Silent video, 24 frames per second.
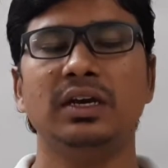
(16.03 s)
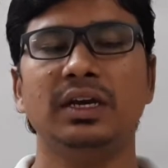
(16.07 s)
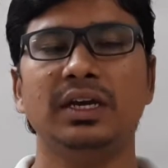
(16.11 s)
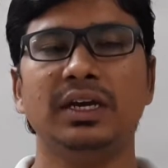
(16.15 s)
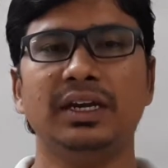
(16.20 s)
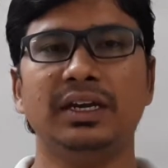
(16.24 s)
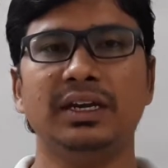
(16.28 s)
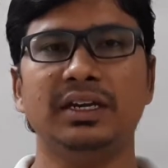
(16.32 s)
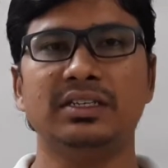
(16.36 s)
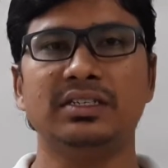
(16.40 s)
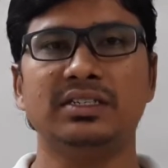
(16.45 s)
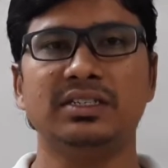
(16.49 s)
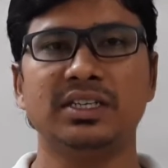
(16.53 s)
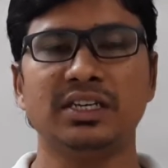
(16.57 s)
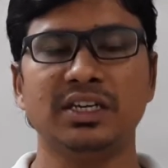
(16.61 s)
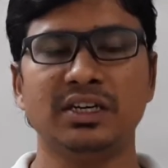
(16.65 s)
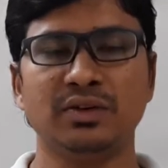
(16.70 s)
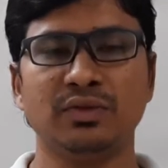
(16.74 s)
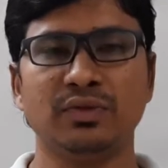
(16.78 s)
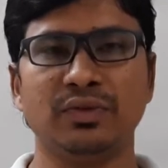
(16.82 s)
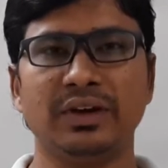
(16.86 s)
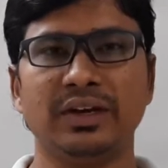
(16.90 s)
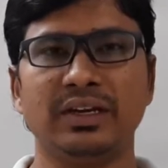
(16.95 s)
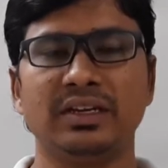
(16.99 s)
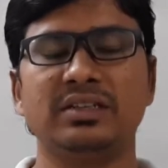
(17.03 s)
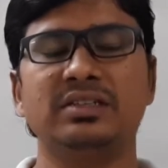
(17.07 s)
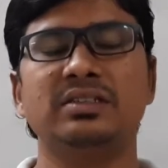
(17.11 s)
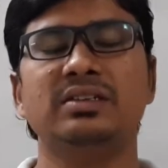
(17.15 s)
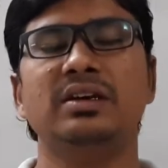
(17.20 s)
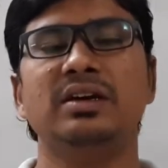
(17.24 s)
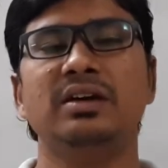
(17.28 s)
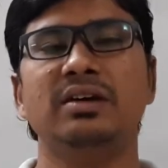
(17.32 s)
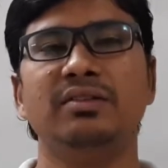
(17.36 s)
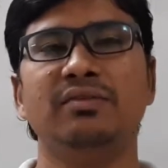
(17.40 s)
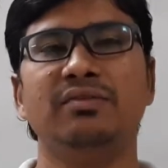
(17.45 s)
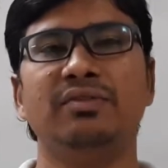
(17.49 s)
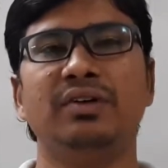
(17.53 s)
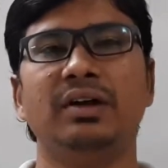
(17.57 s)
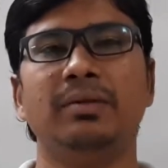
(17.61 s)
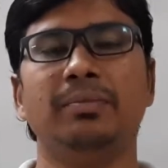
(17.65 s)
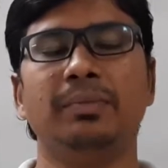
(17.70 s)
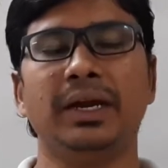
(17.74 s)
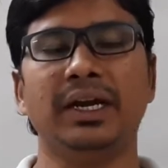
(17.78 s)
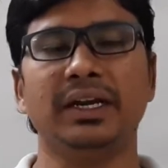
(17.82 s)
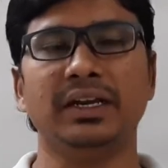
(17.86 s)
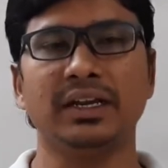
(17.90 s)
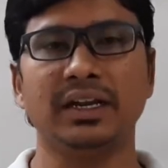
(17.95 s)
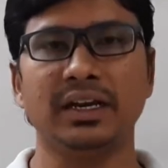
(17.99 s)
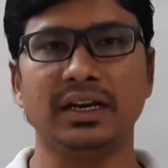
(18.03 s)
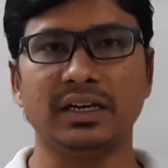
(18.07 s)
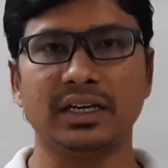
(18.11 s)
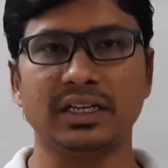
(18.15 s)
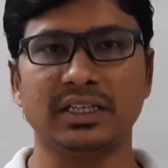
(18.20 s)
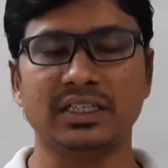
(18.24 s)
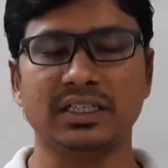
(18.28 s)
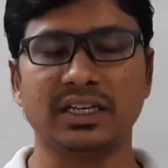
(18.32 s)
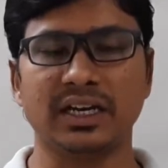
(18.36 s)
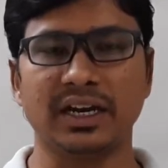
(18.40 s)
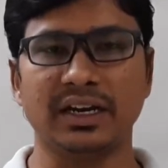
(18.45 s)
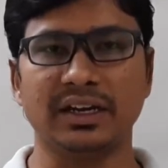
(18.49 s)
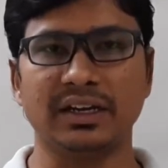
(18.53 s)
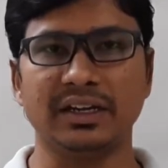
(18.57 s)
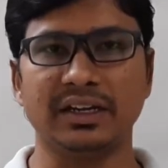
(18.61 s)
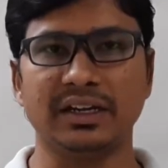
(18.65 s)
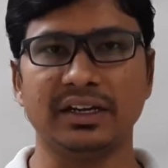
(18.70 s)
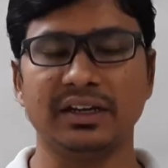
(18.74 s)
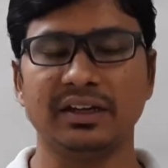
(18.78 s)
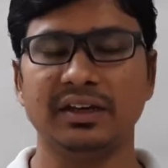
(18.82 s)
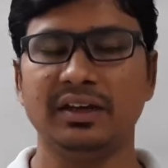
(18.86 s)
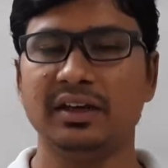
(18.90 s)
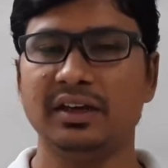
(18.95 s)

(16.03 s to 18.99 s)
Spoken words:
in a sequence for better understanding.